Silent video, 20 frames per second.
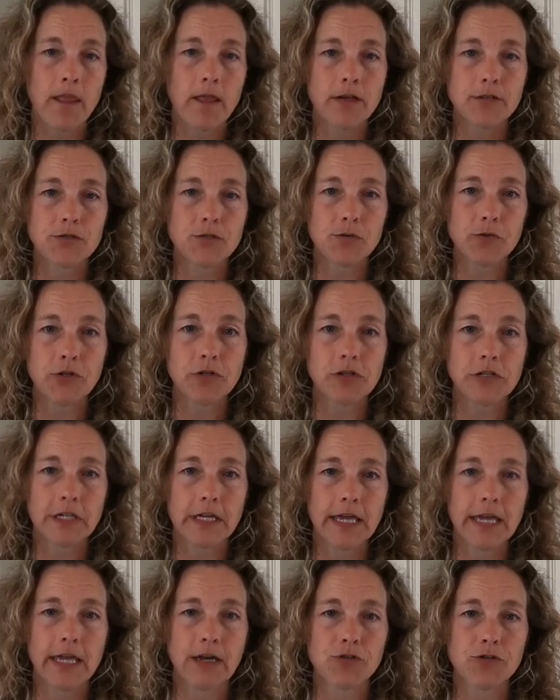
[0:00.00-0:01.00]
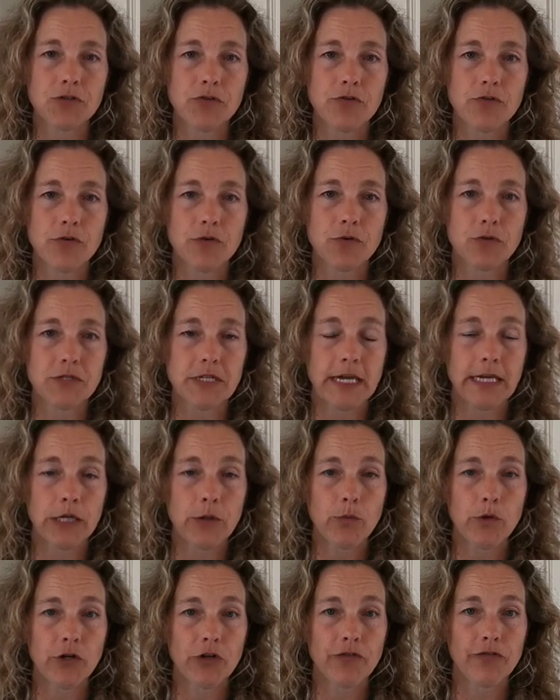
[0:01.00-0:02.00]
So you'll encounter those
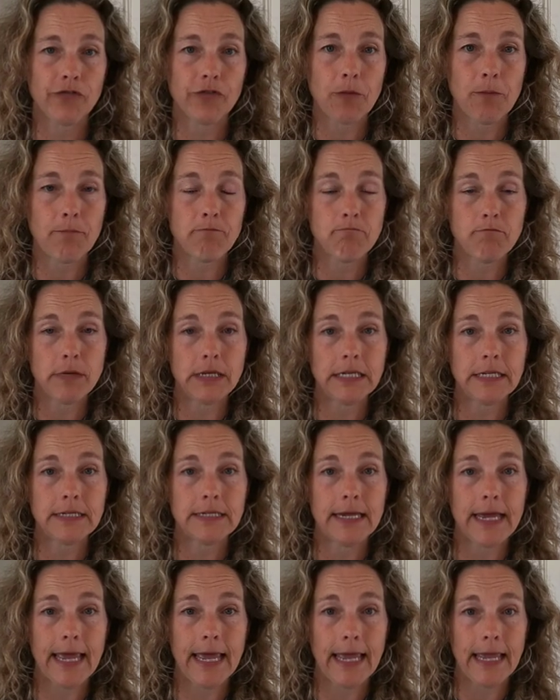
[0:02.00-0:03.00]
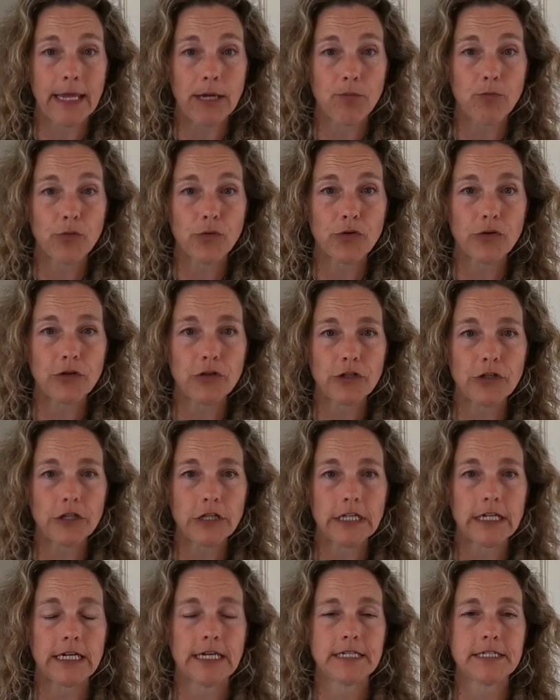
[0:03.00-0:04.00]
anywhere from
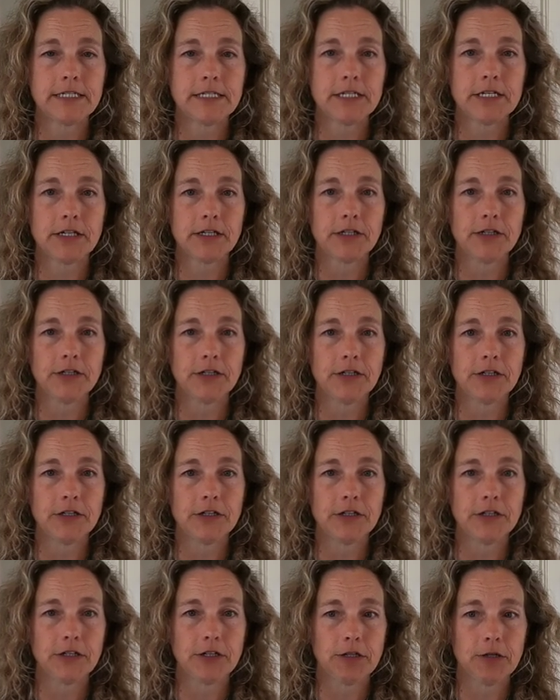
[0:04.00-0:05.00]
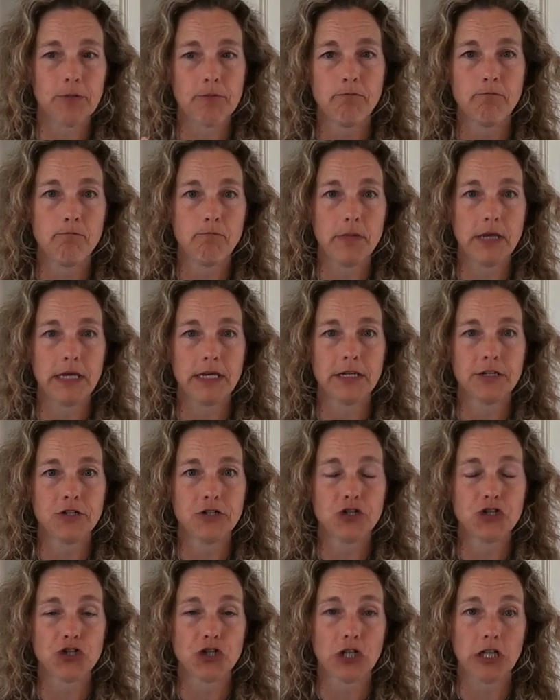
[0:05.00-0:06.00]
mid-April until
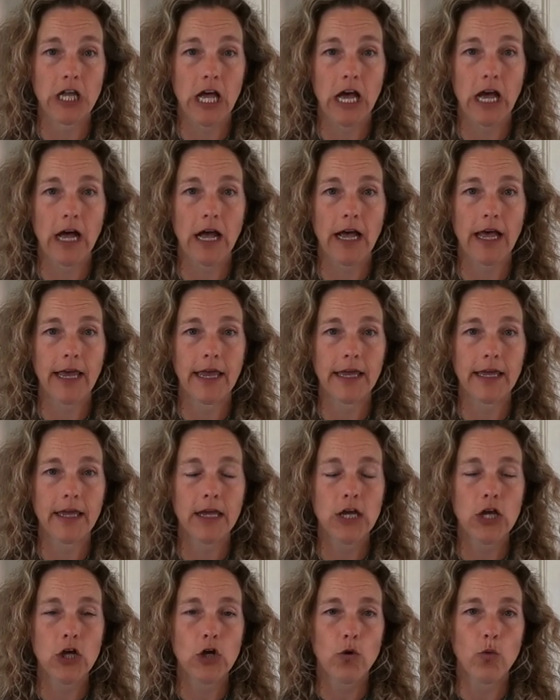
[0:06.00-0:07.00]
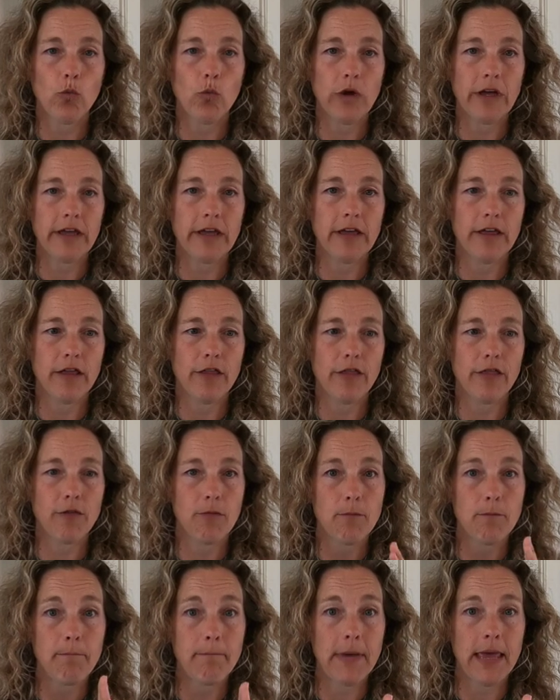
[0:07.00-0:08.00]
mid-July, with
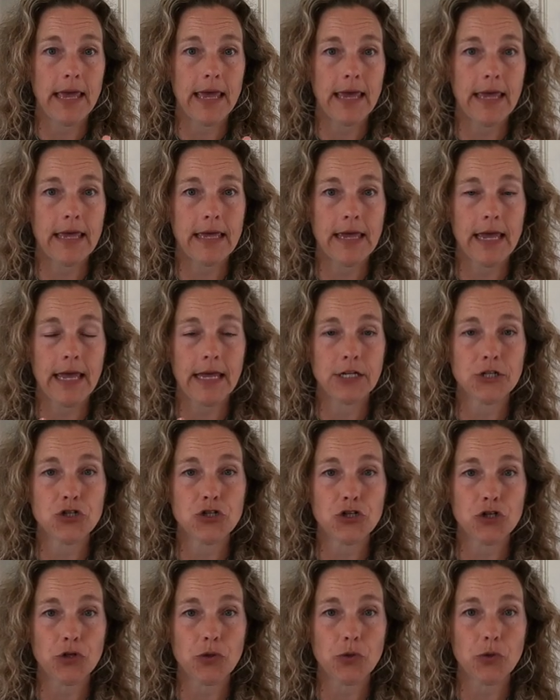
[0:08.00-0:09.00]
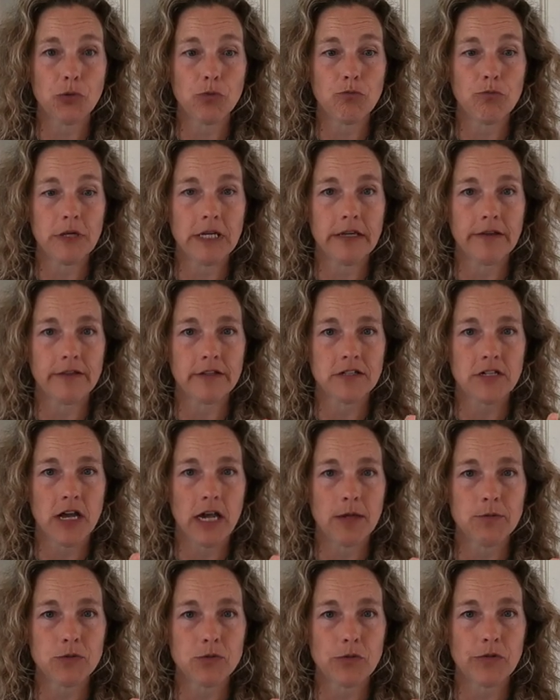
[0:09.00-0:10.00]
May and June being the
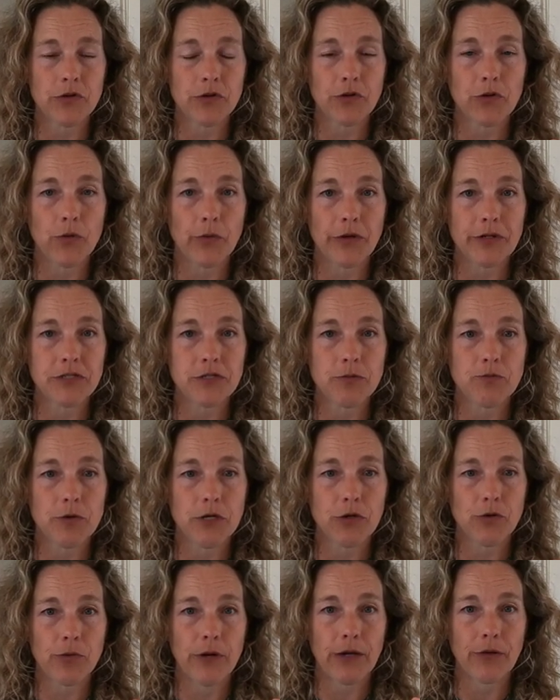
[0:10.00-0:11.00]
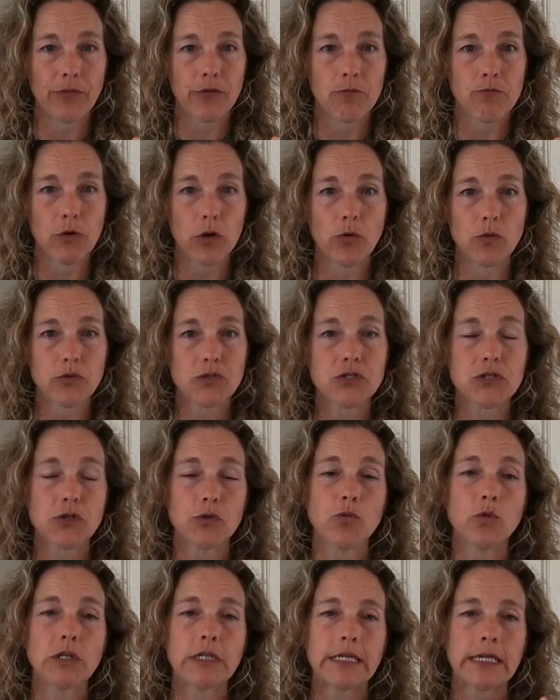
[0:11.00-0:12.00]
times when they're going to be around the most. You
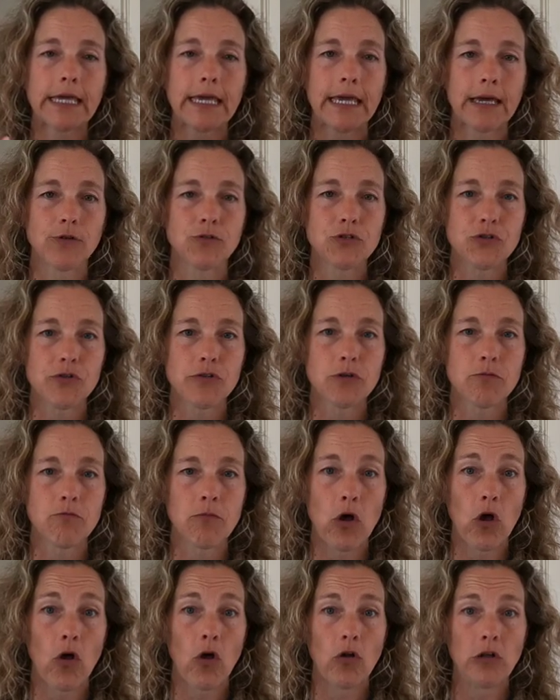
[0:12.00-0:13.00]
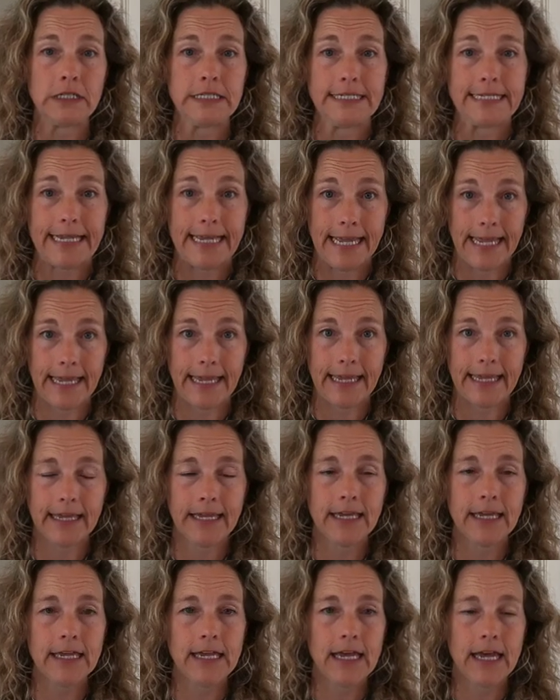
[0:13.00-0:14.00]
will encounter them all
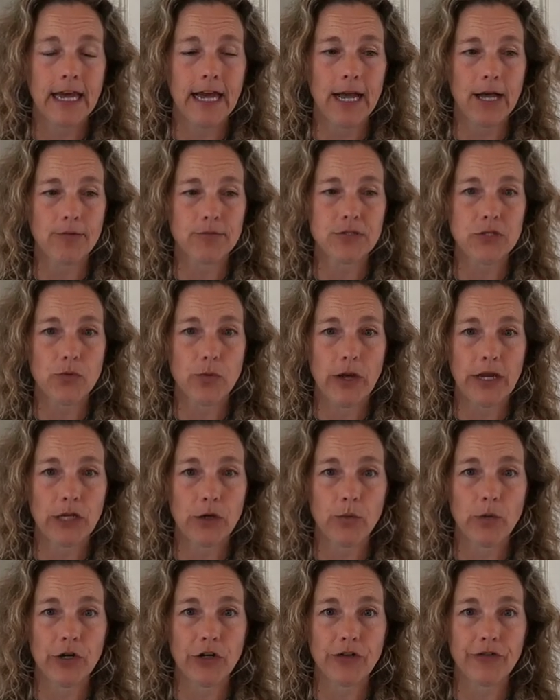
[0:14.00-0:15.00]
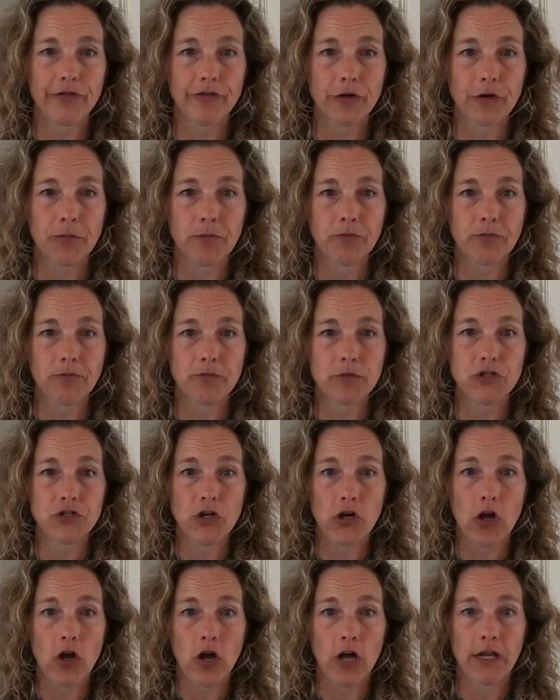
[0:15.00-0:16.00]
day, so anywhere from
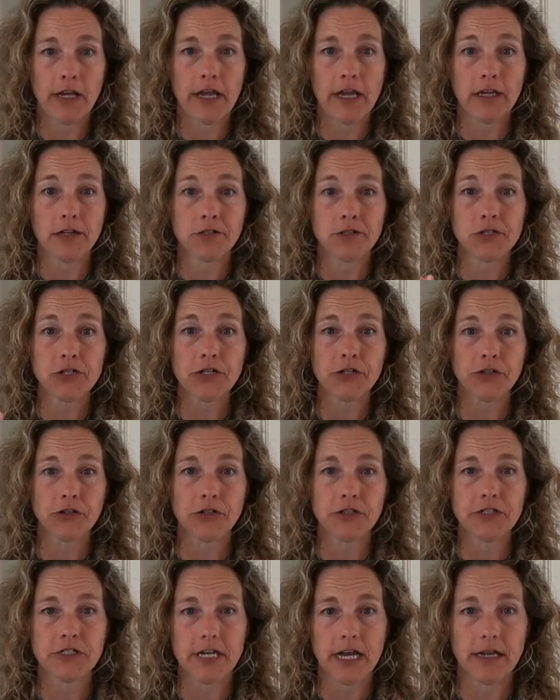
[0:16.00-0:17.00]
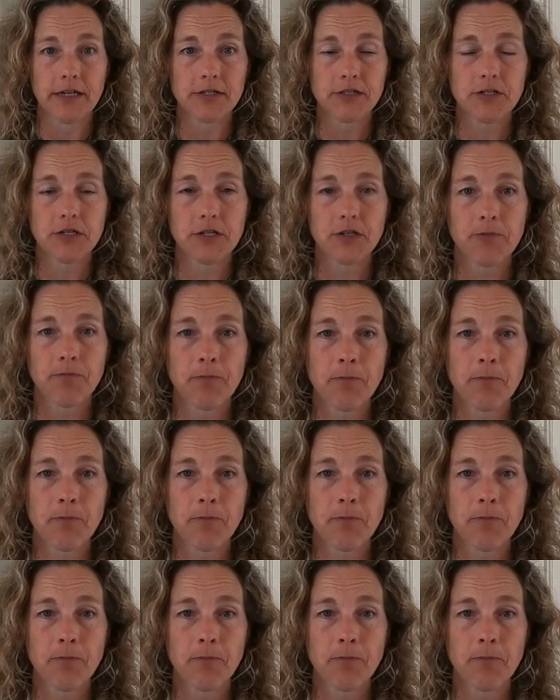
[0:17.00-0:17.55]
dawn until dusk.